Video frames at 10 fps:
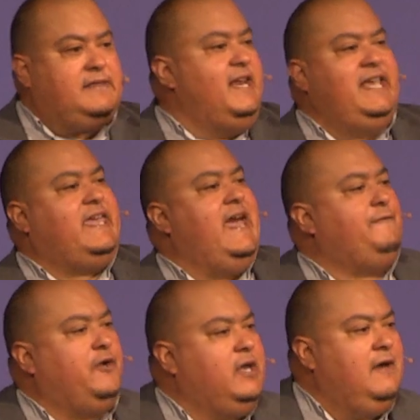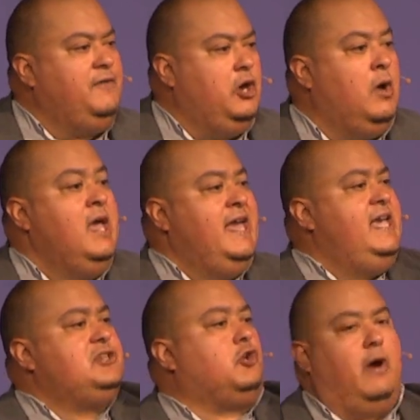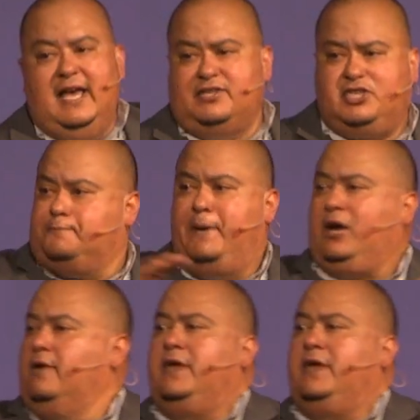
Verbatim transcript: that He can't forgive you. His grace is bigger than